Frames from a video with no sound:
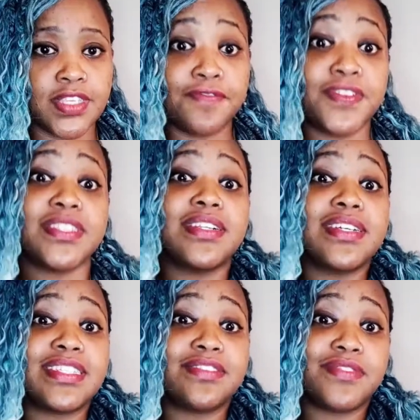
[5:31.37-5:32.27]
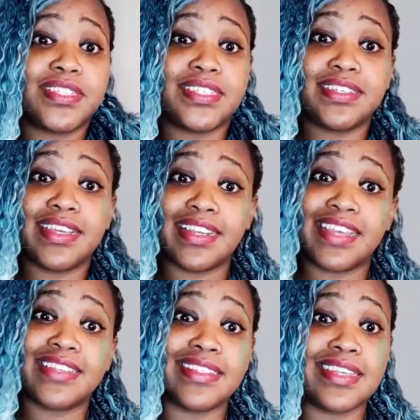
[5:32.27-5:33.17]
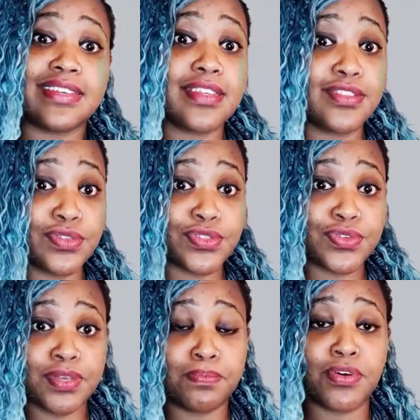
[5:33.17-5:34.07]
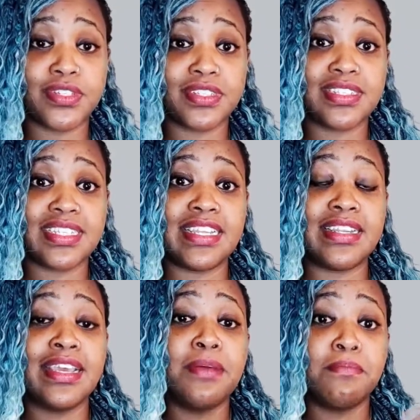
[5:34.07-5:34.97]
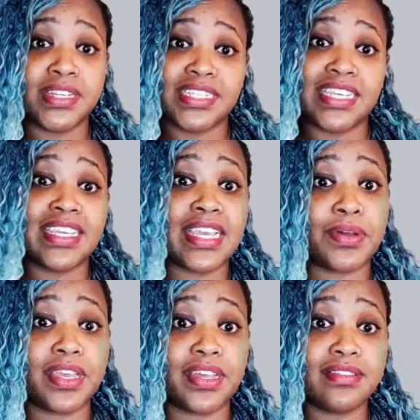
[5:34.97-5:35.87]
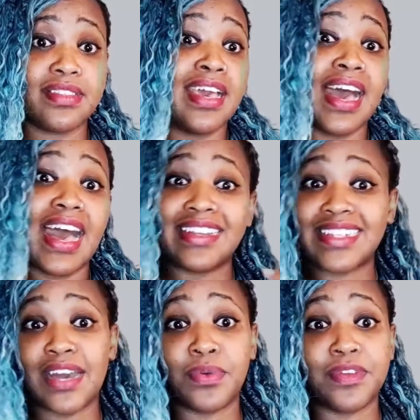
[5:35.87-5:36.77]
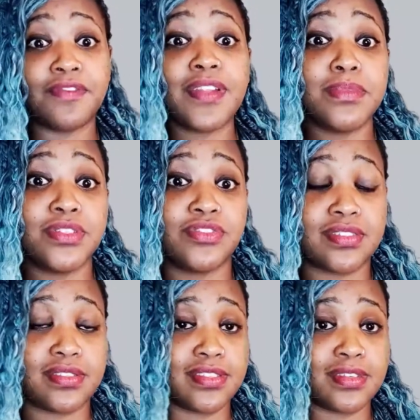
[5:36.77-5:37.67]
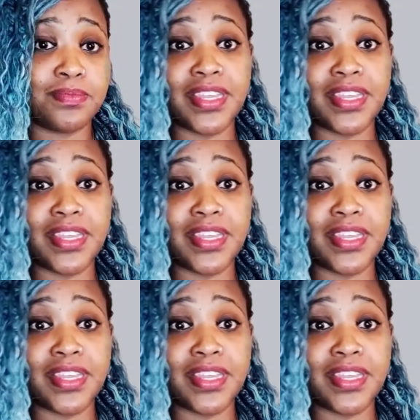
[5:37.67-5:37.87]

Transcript: Physical activity and exercise is also important in maintaining our health and our inflammatory system,